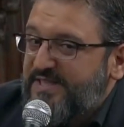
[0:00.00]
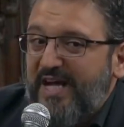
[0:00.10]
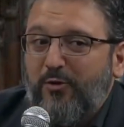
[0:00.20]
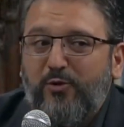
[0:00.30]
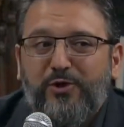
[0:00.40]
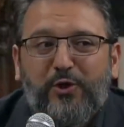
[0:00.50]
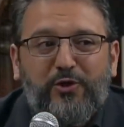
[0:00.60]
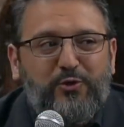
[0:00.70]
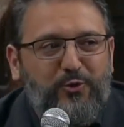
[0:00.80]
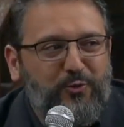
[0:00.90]
is how you
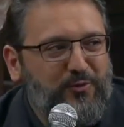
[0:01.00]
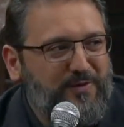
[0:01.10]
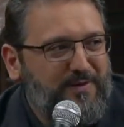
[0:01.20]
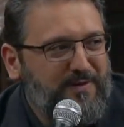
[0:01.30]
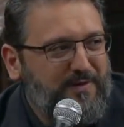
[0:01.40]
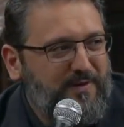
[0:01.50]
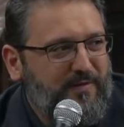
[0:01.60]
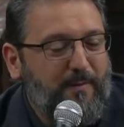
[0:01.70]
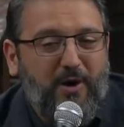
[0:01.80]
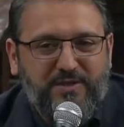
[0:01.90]
return to
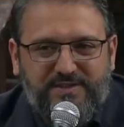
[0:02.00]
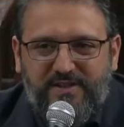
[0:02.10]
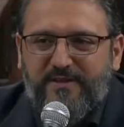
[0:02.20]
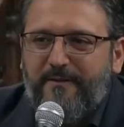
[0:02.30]
the mosque.